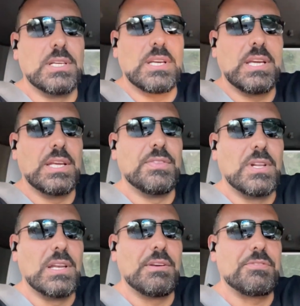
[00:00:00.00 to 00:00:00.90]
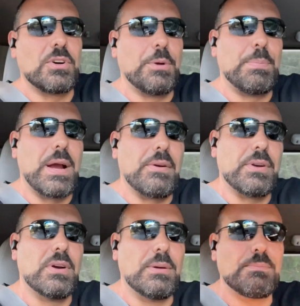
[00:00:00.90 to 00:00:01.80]
in the left-right
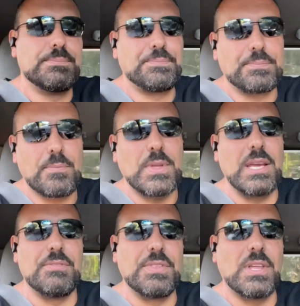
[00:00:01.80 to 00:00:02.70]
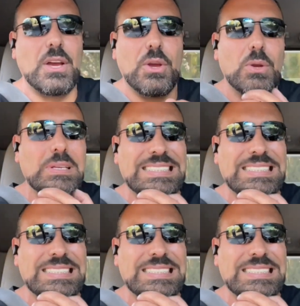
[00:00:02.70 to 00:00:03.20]
paradigm, even though